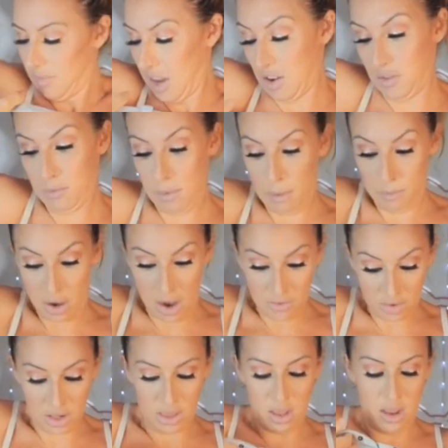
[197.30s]
I remember
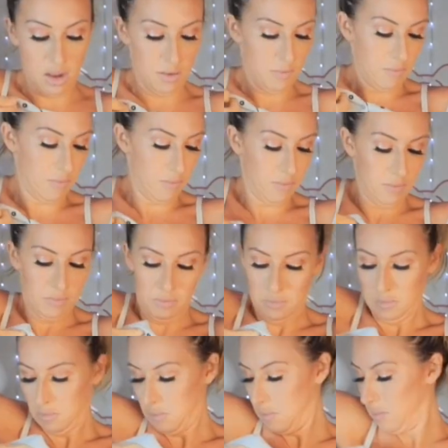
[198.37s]
everything.
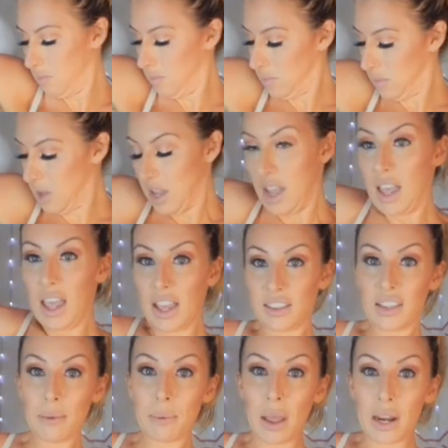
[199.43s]

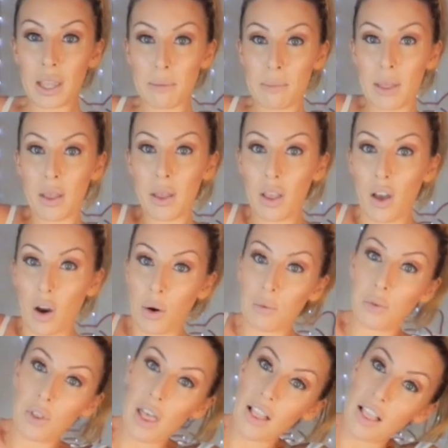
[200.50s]
Except how to get my arm
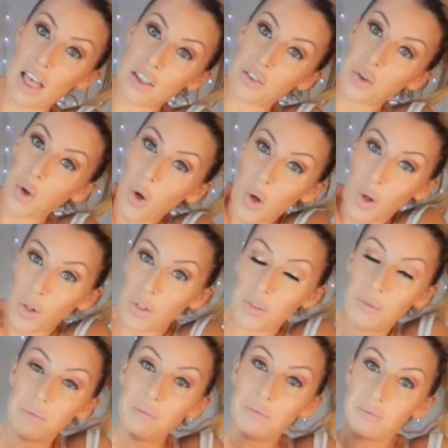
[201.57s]
through that last hole.
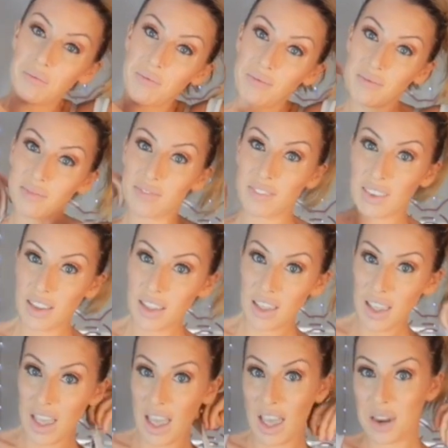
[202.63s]

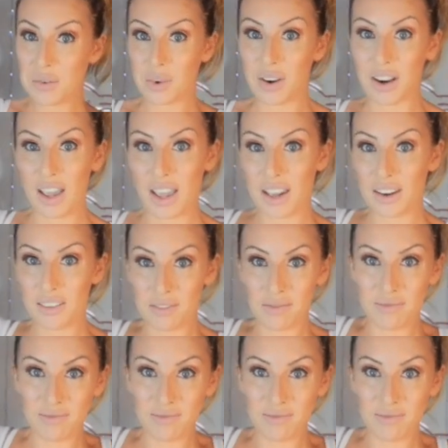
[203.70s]
And we're in.